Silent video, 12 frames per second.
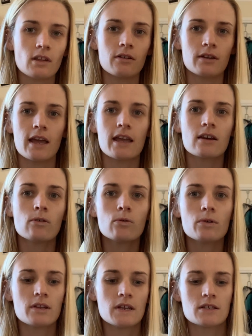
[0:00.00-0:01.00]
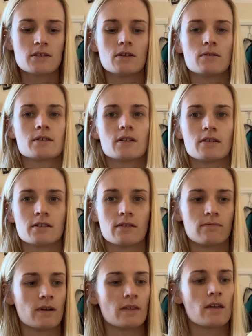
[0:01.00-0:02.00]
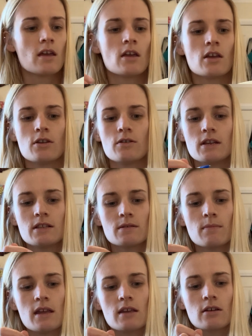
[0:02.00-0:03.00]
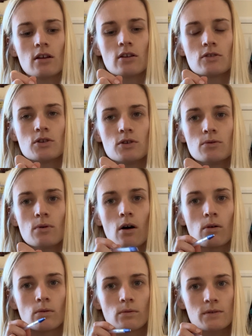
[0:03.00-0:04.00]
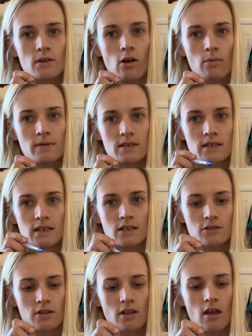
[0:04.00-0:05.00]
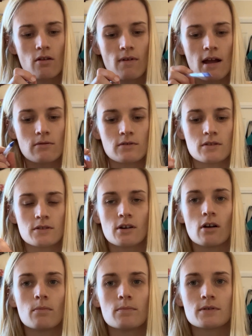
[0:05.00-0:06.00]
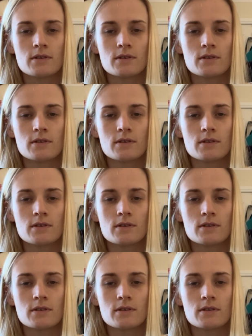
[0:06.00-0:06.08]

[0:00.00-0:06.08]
Okay, and all you need to do to start off with, you need to make 2 holes opposite each other around the top.